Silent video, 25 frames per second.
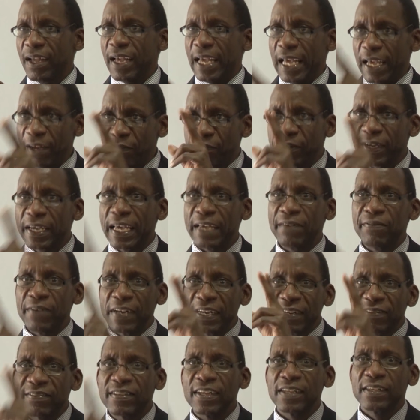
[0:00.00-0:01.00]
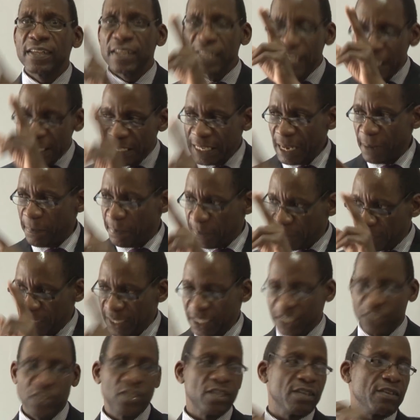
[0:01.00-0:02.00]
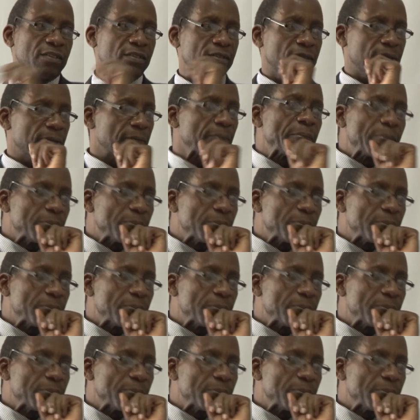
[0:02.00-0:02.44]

have given certain interpretations,